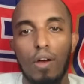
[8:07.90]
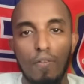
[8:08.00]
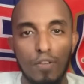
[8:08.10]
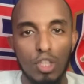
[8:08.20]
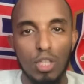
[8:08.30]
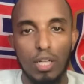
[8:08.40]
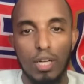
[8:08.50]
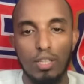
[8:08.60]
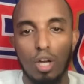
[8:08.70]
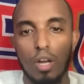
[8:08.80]
officially
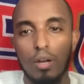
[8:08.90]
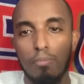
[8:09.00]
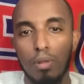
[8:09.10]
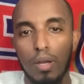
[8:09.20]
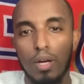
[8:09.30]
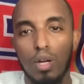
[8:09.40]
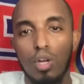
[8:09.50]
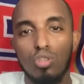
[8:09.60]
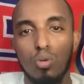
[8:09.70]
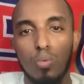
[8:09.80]
a Tottenham player.
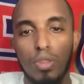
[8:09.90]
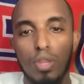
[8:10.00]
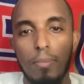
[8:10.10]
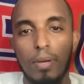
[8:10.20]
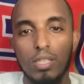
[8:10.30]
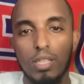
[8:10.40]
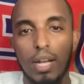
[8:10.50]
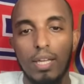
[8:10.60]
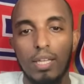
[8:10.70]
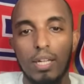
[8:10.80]
So with Dominic
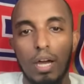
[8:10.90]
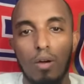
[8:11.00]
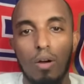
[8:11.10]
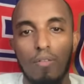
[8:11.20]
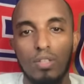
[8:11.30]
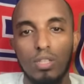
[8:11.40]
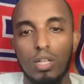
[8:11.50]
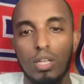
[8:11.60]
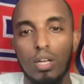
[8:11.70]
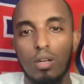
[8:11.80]
Solanke now
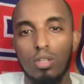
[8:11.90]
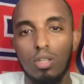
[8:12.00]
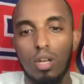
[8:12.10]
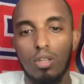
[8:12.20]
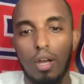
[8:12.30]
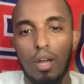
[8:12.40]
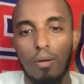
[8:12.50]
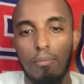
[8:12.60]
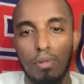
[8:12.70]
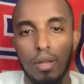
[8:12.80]
officially a
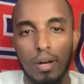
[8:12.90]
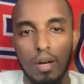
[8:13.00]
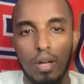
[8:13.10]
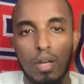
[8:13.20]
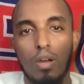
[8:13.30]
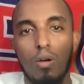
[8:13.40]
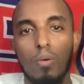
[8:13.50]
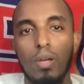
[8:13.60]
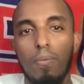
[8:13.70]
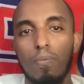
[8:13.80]
Tottenham player,
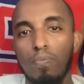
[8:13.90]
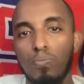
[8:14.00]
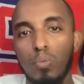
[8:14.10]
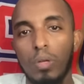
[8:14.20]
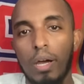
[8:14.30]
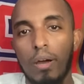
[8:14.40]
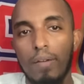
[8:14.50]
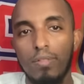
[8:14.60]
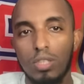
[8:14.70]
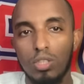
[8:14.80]
we now
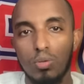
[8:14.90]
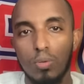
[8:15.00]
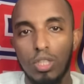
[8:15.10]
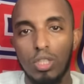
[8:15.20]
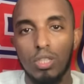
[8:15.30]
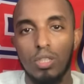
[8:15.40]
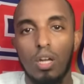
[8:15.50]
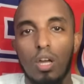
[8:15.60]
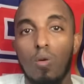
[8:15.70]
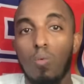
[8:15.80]
have a situation
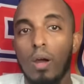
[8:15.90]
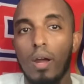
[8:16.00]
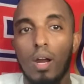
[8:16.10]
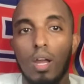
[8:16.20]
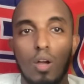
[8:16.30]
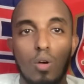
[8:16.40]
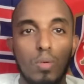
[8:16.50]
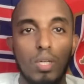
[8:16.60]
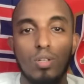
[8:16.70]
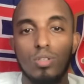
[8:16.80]
where
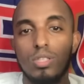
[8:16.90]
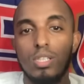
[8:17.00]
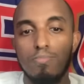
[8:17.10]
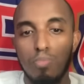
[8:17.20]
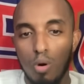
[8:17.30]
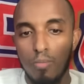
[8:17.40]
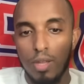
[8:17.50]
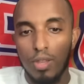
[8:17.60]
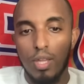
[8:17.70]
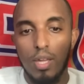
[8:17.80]
we could see
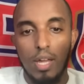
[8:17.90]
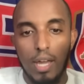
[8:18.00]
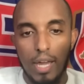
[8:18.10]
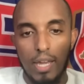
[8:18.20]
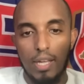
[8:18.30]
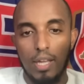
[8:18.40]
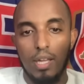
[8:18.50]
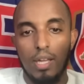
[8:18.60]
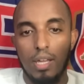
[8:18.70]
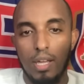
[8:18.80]
Bournemouth heading
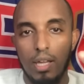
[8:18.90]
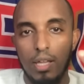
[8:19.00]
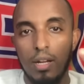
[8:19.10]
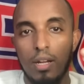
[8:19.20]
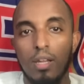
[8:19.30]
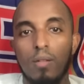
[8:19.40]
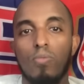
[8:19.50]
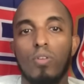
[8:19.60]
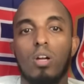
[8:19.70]
in the